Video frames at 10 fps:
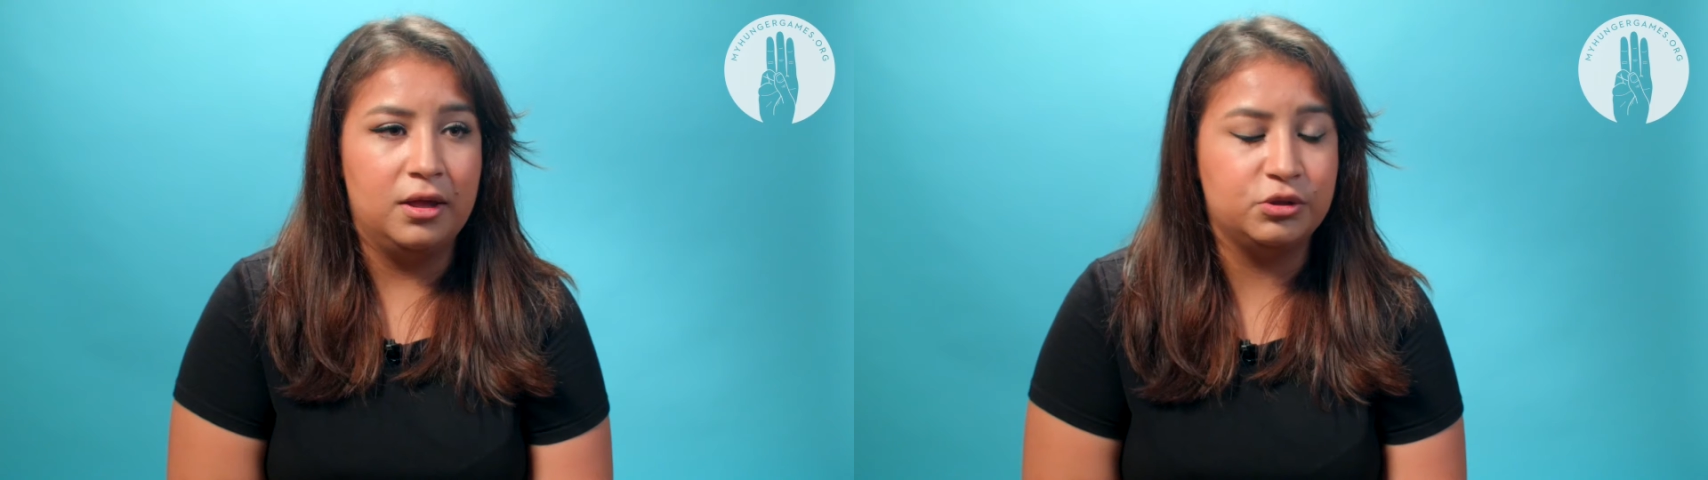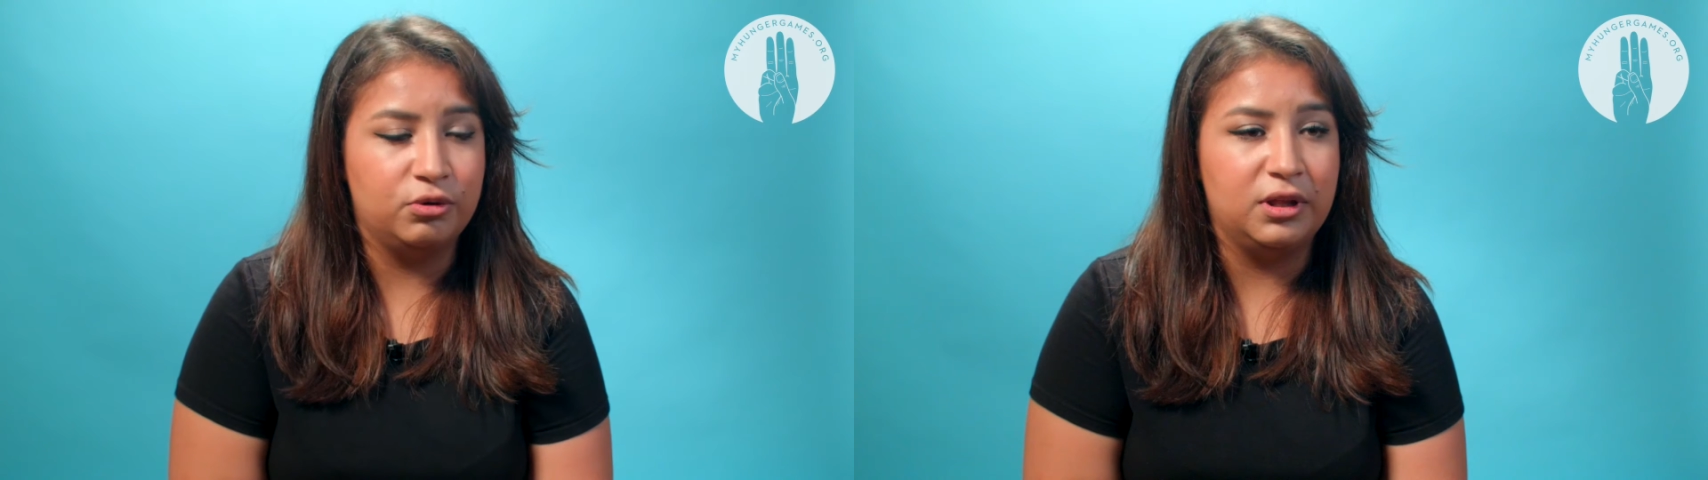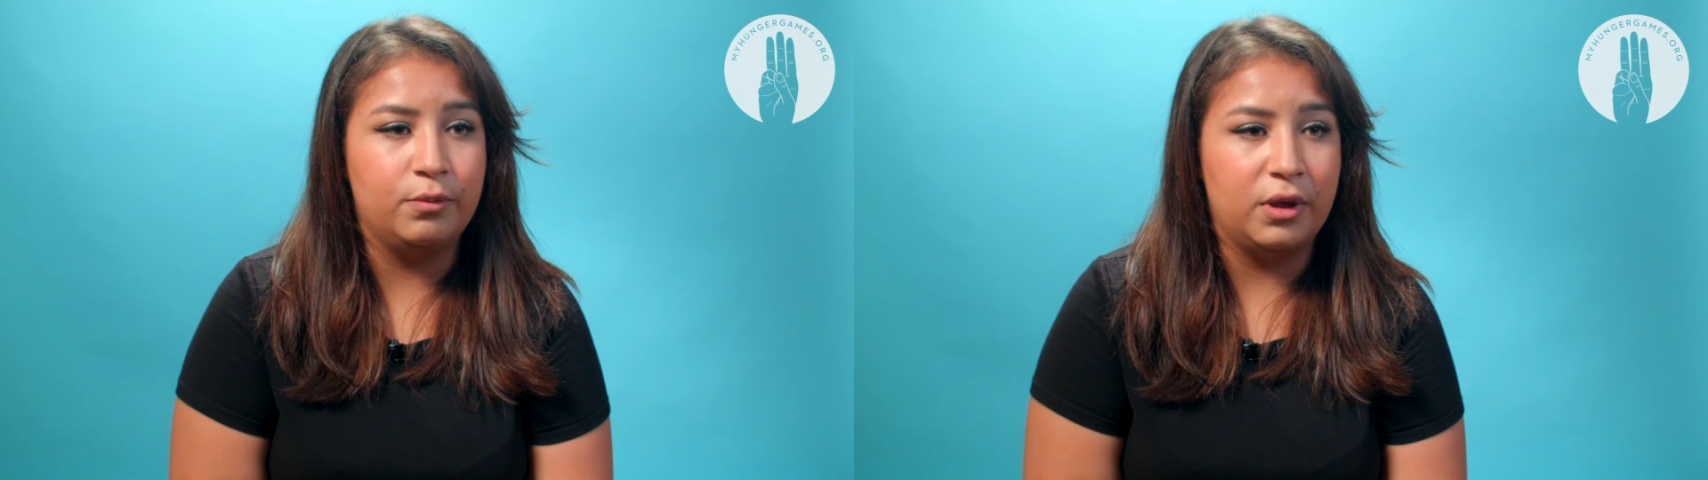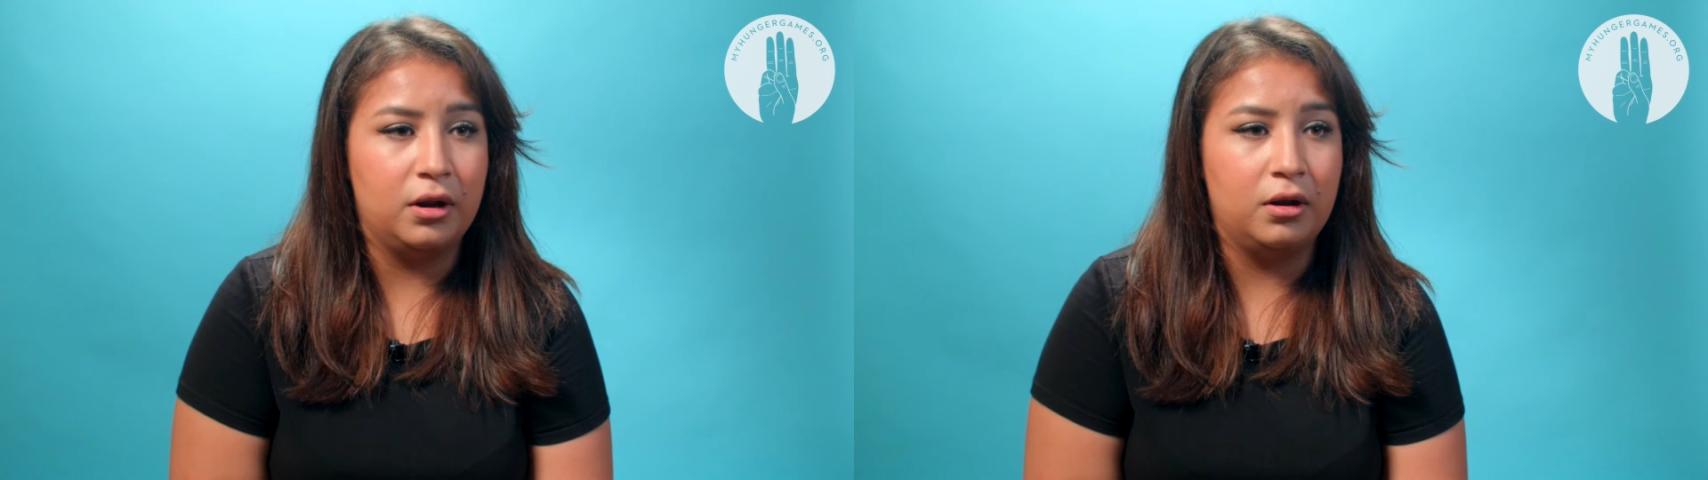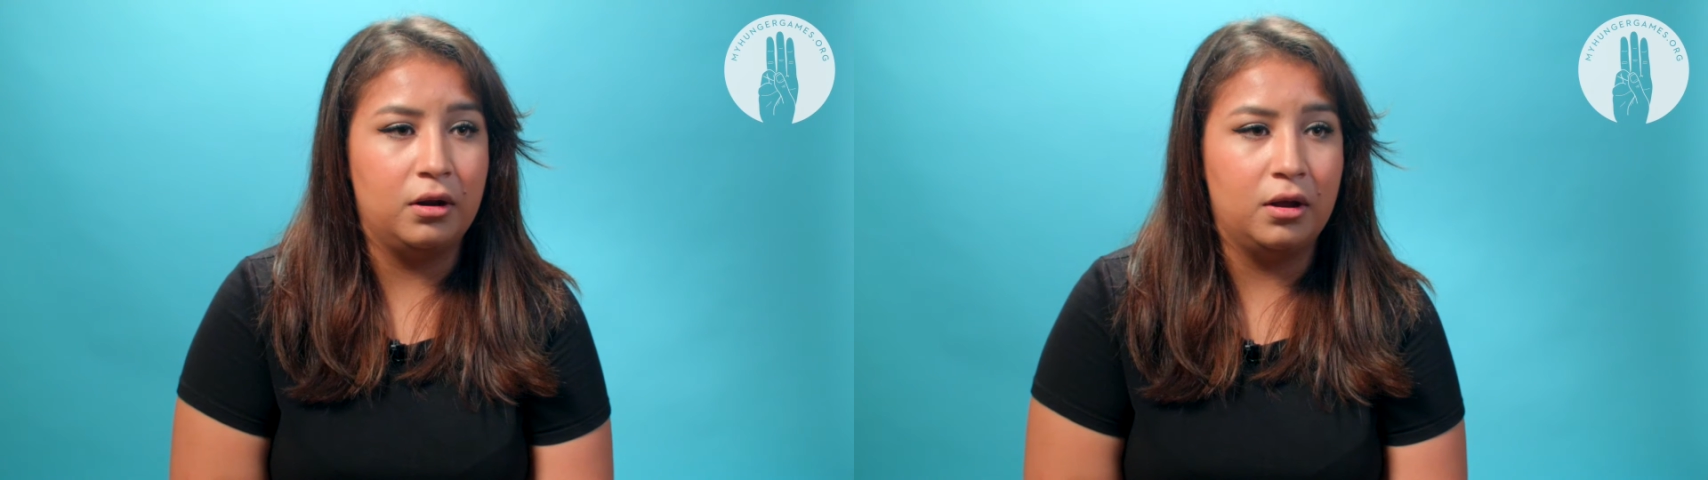It's really
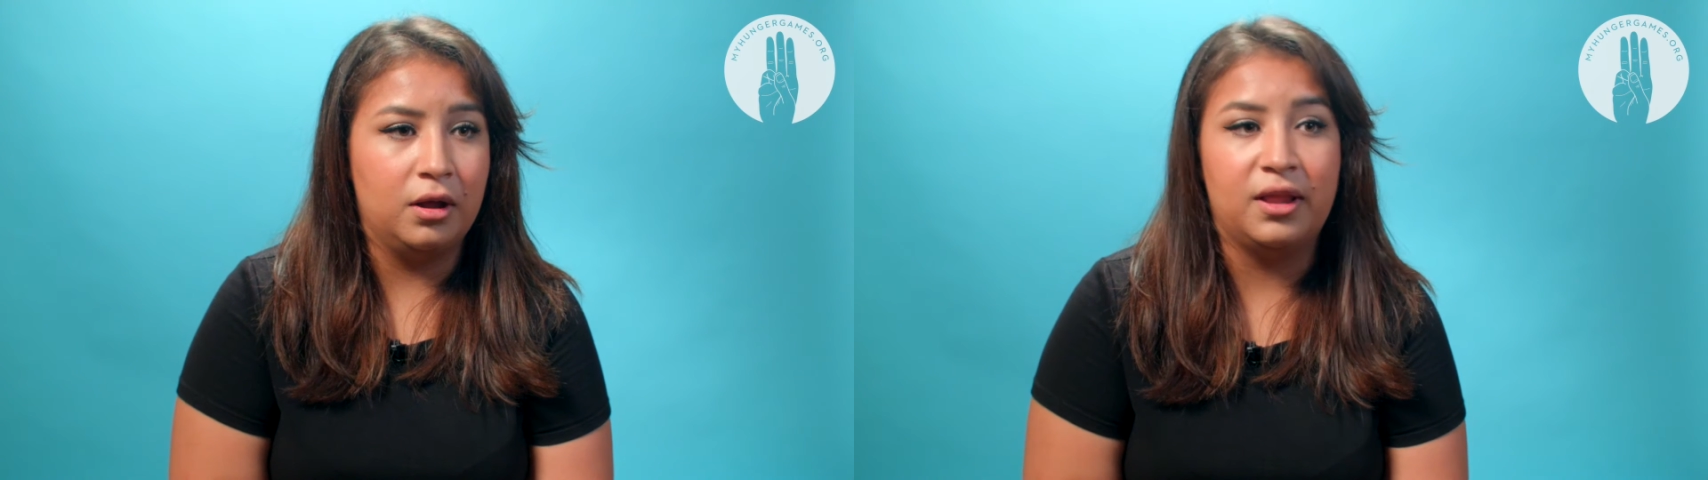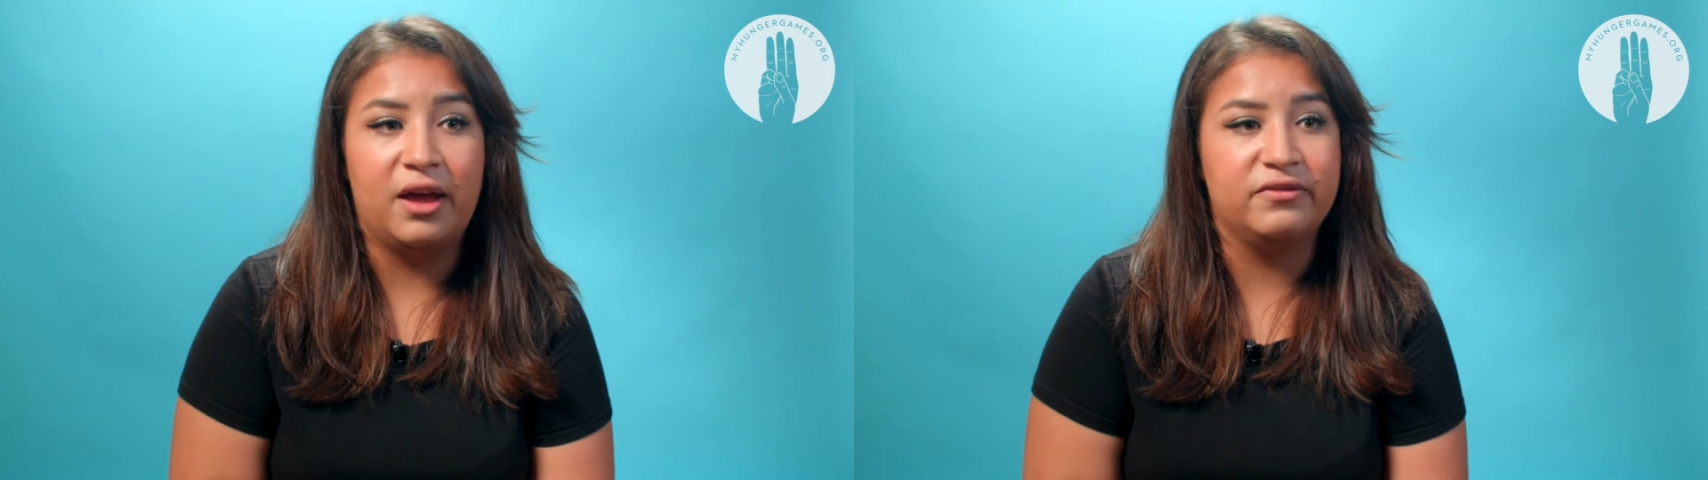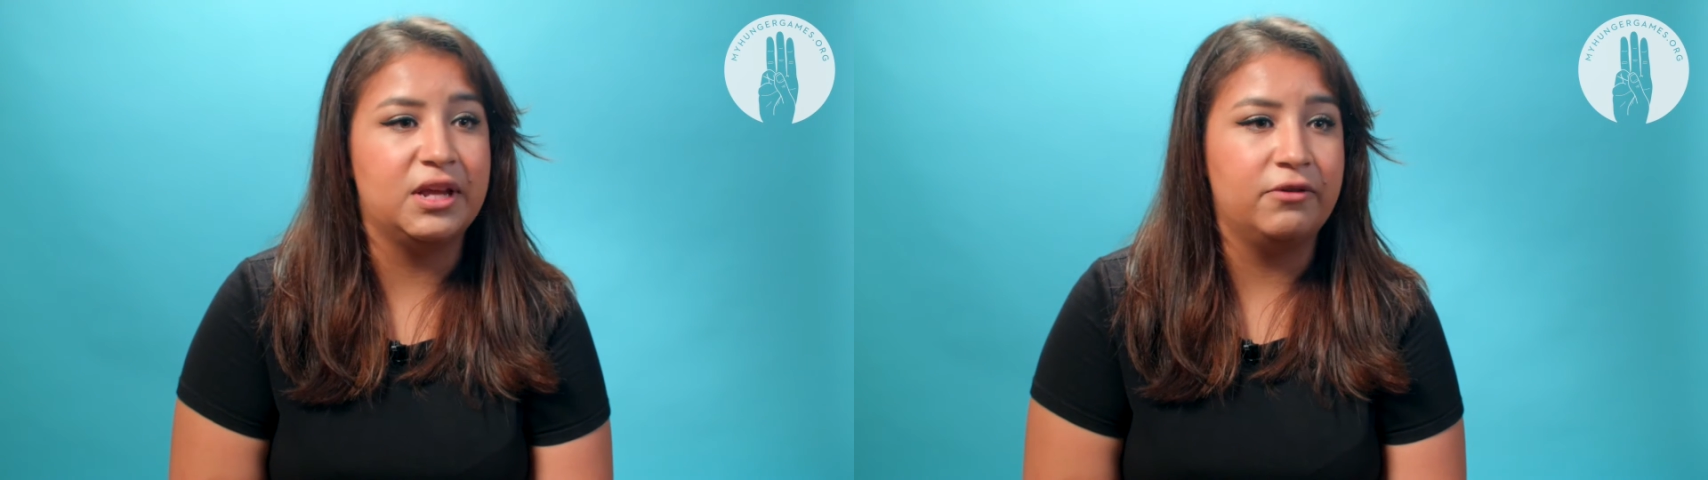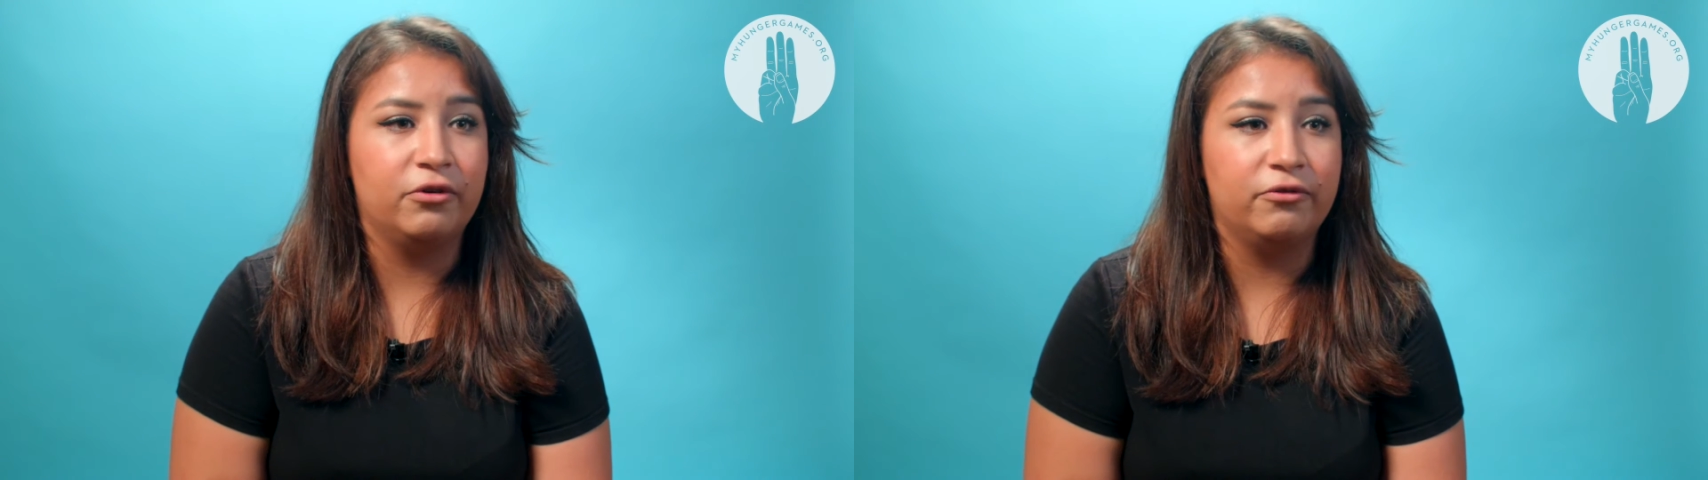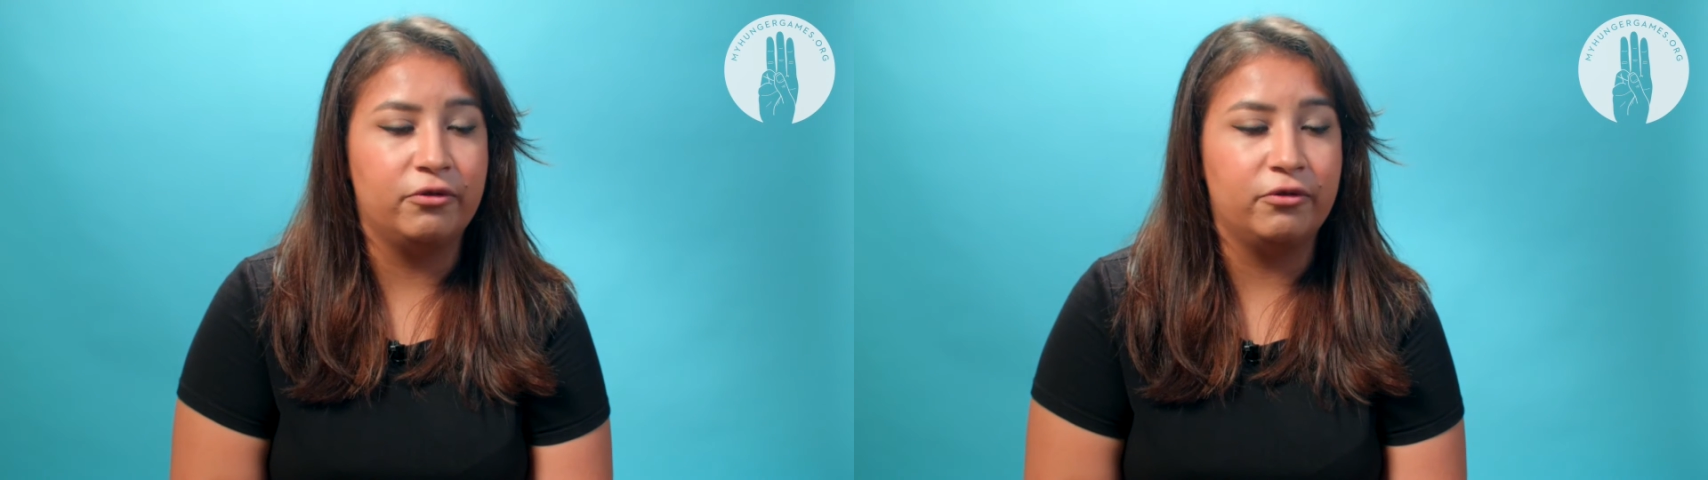been a lifesaver